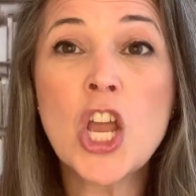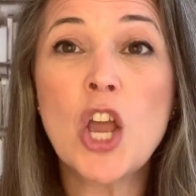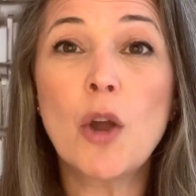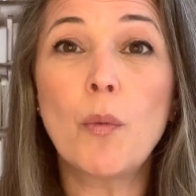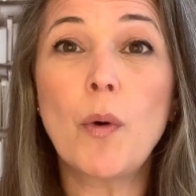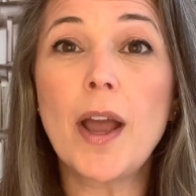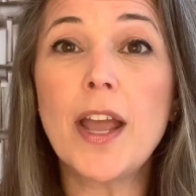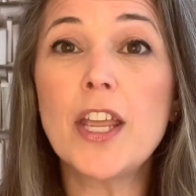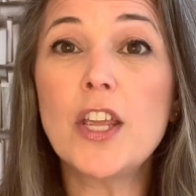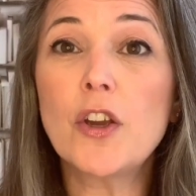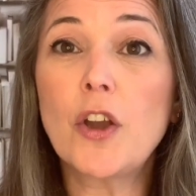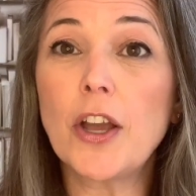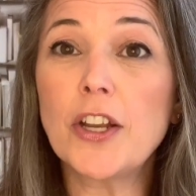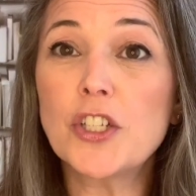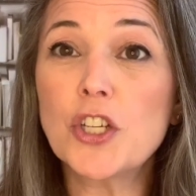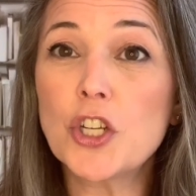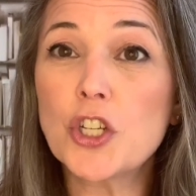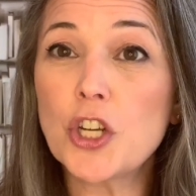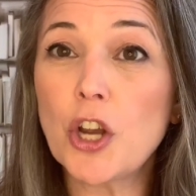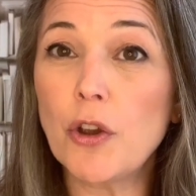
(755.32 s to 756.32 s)
where you're going
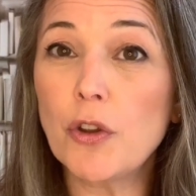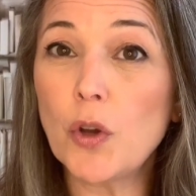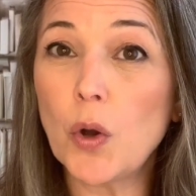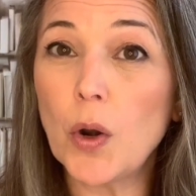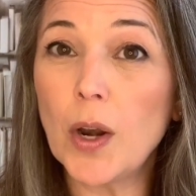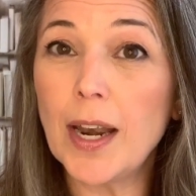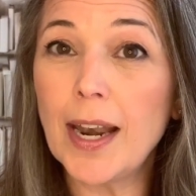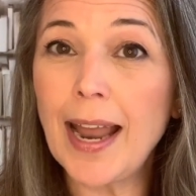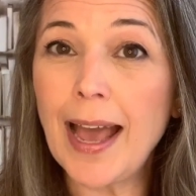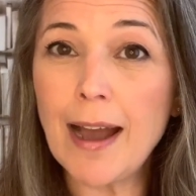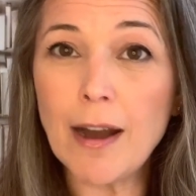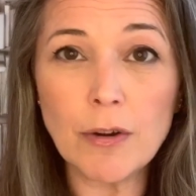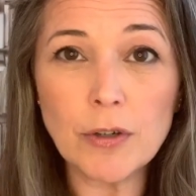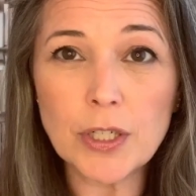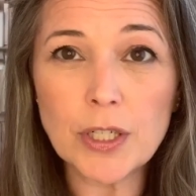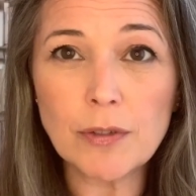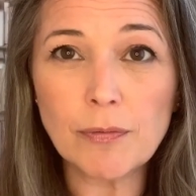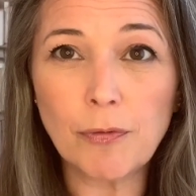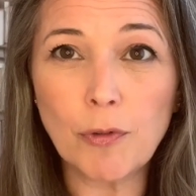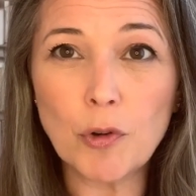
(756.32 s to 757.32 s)
to show your
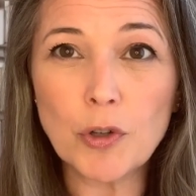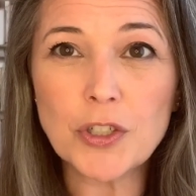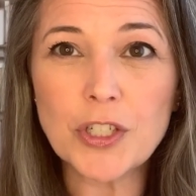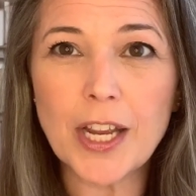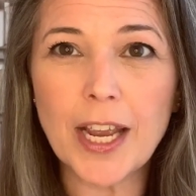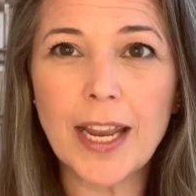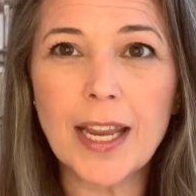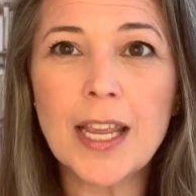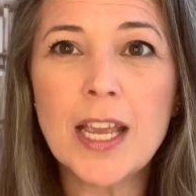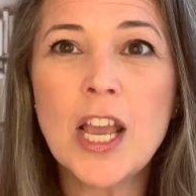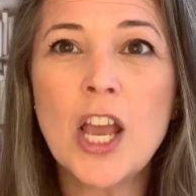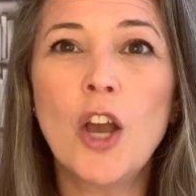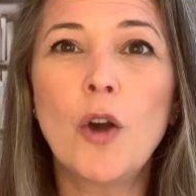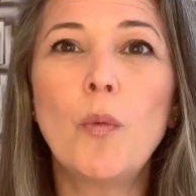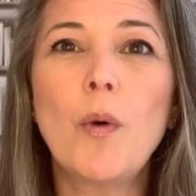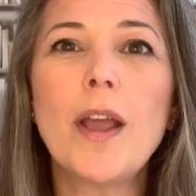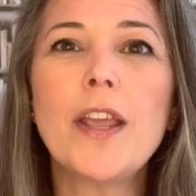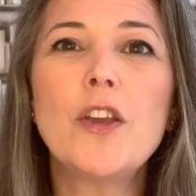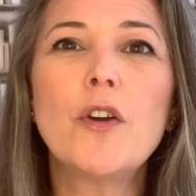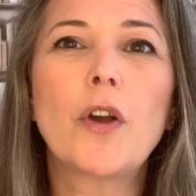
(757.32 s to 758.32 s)
loudest forte,
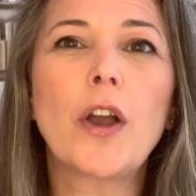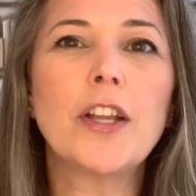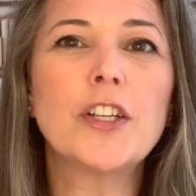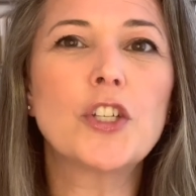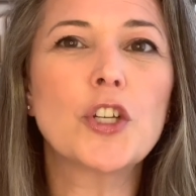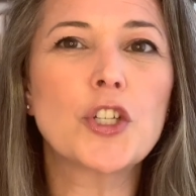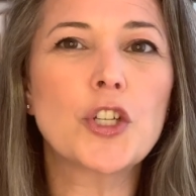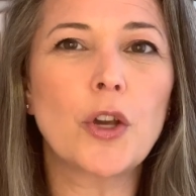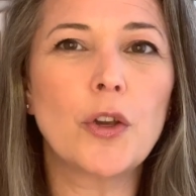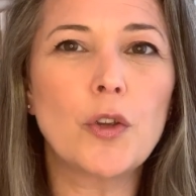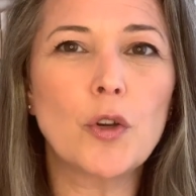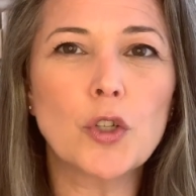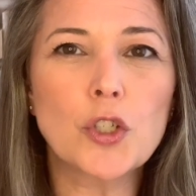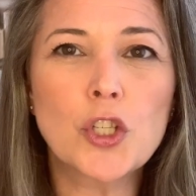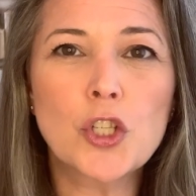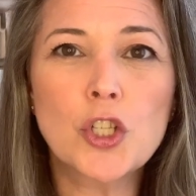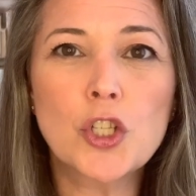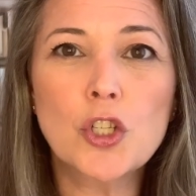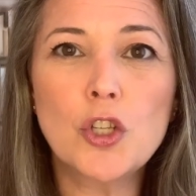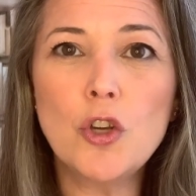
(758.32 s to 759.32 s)
where you're going to show your
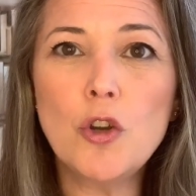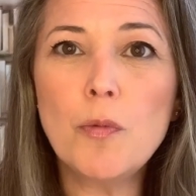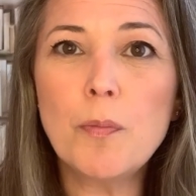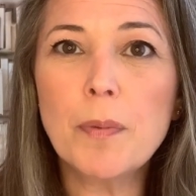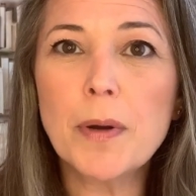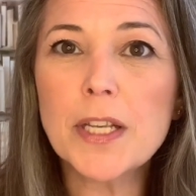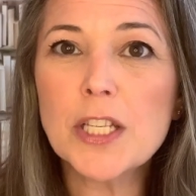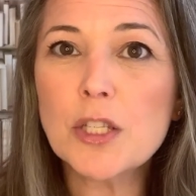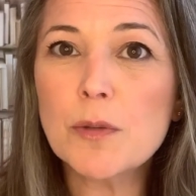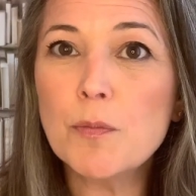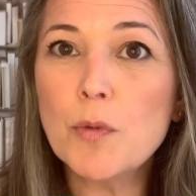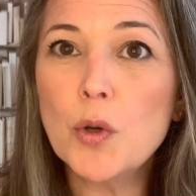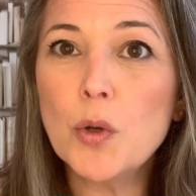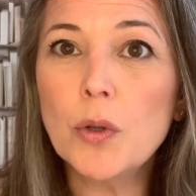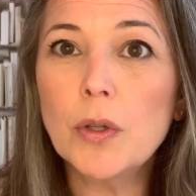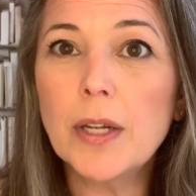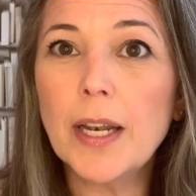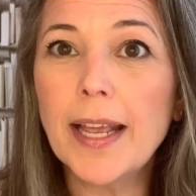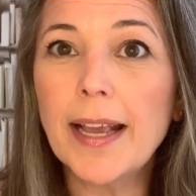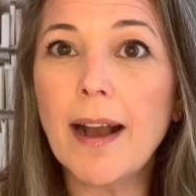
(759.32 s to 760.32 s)
super
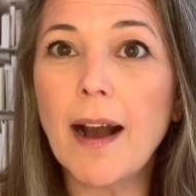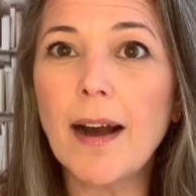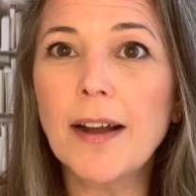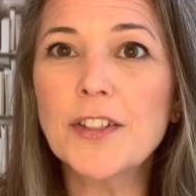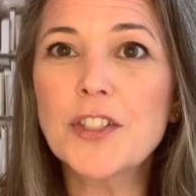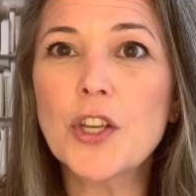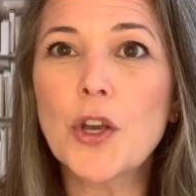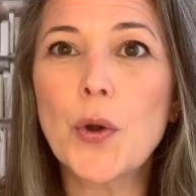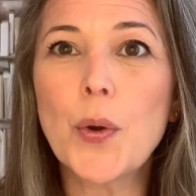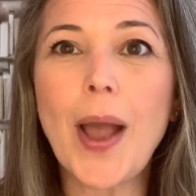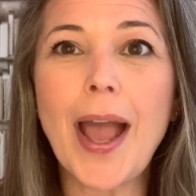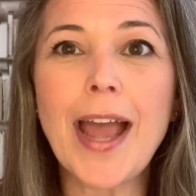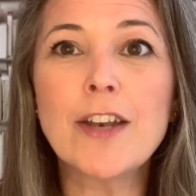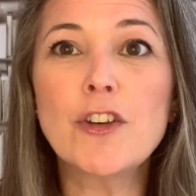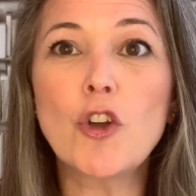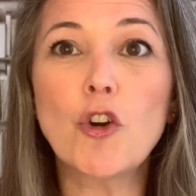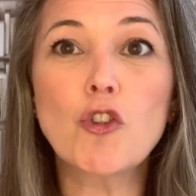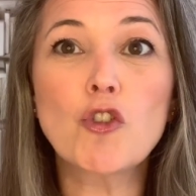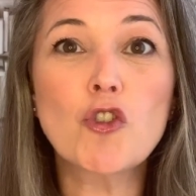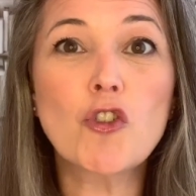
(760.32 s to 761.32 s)
smooth legato and
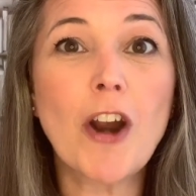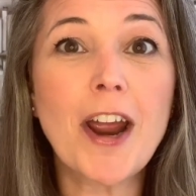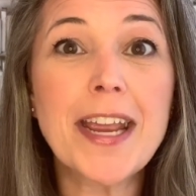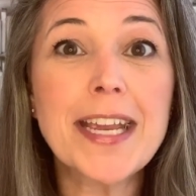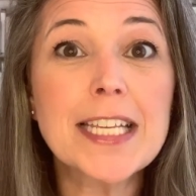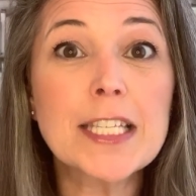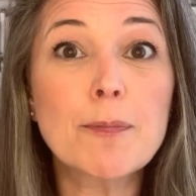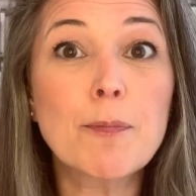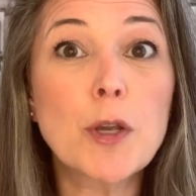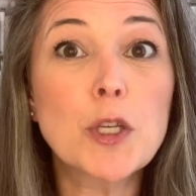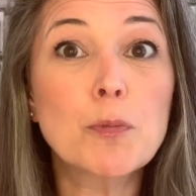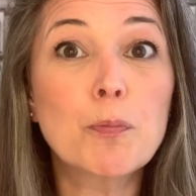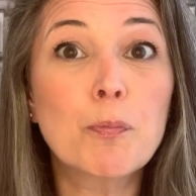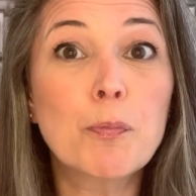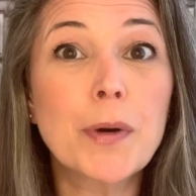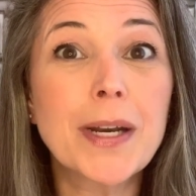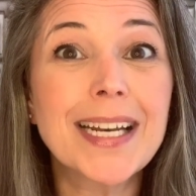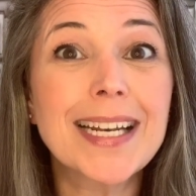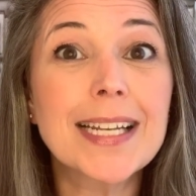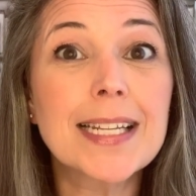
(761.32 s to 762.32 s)
your driest, most
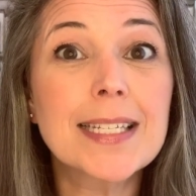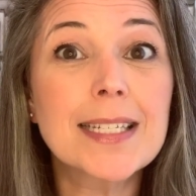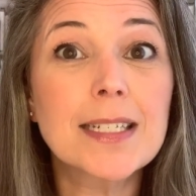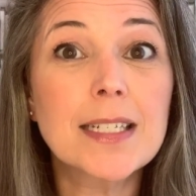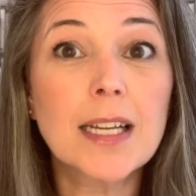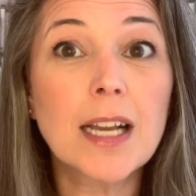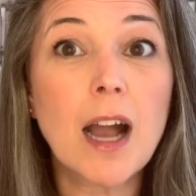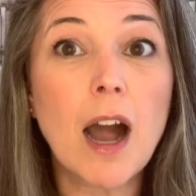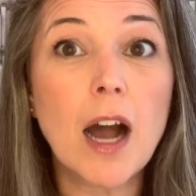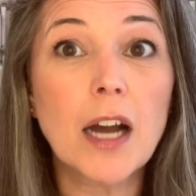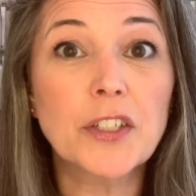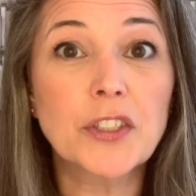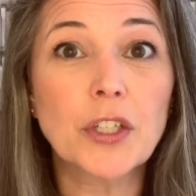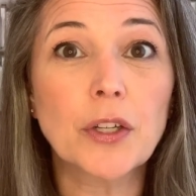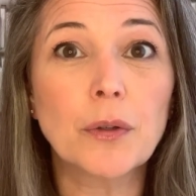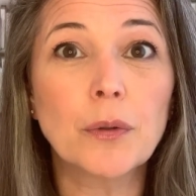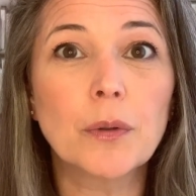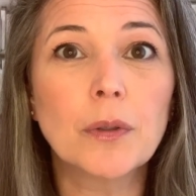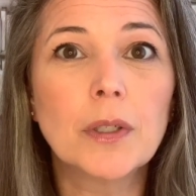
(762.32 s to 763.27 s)
brittle staccato.